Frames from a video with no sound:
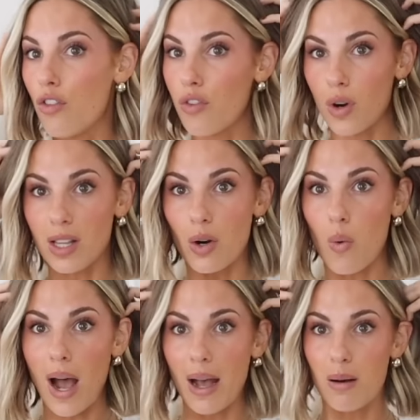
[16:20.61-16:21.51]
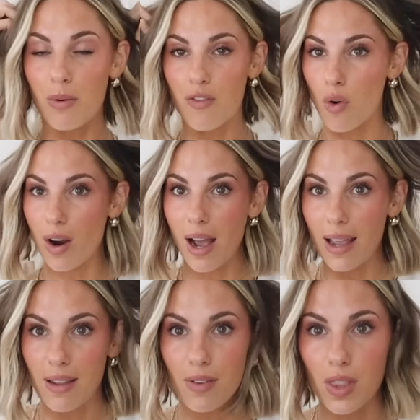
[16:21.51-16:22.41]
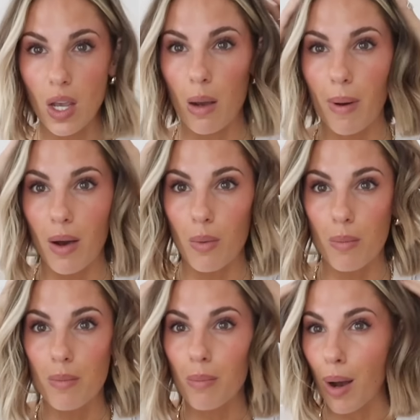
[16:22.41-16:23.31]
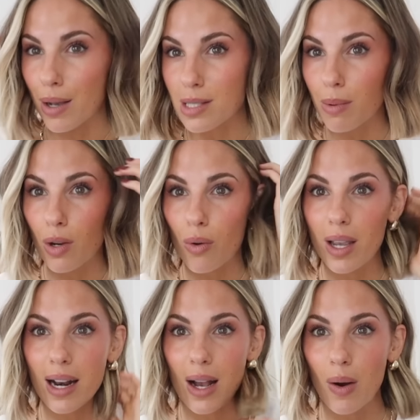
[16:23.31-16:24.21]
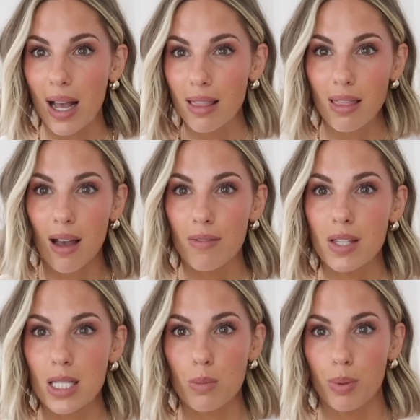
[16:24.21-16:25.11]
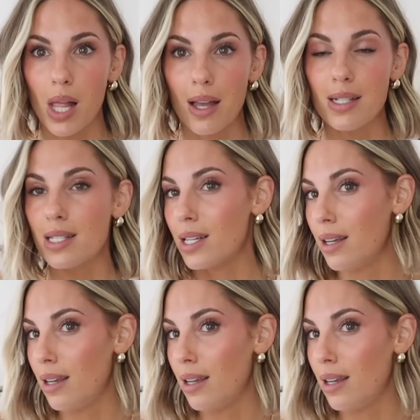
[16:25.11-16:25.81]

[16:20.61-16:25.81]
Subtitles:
for a little while before I even think about possibly growing it out. I love this blunt,